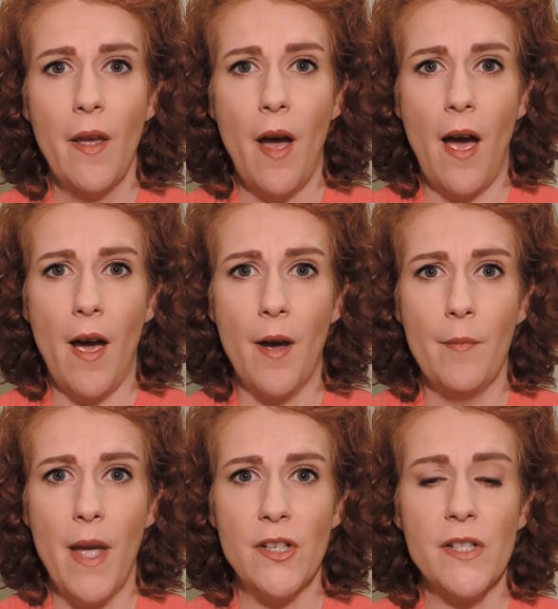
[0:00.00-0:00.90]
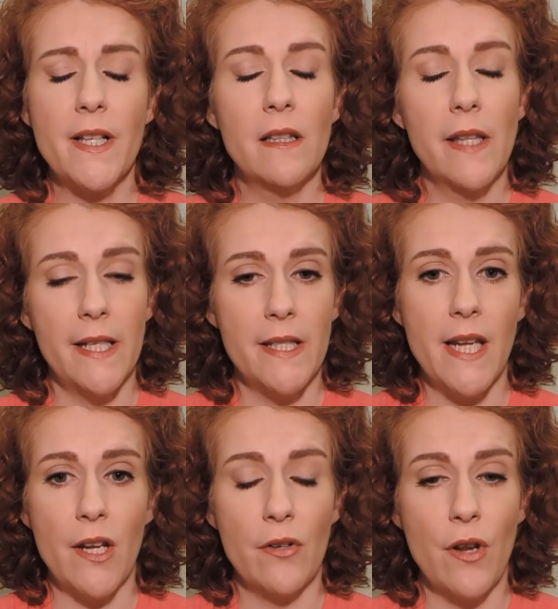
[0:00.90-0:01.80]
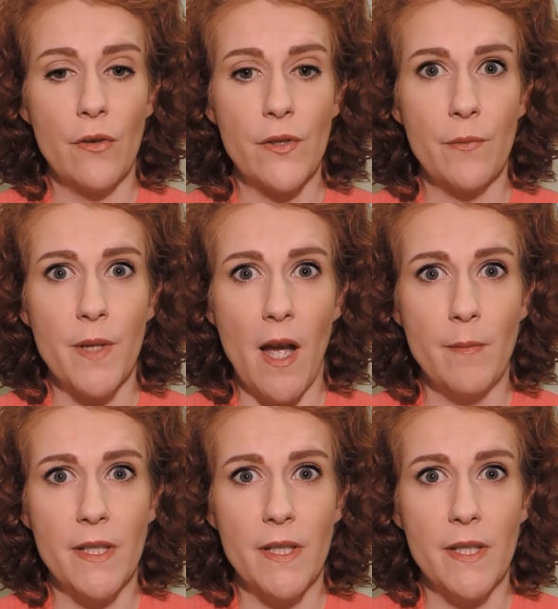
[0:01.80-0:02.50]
And just glancing at your notes from time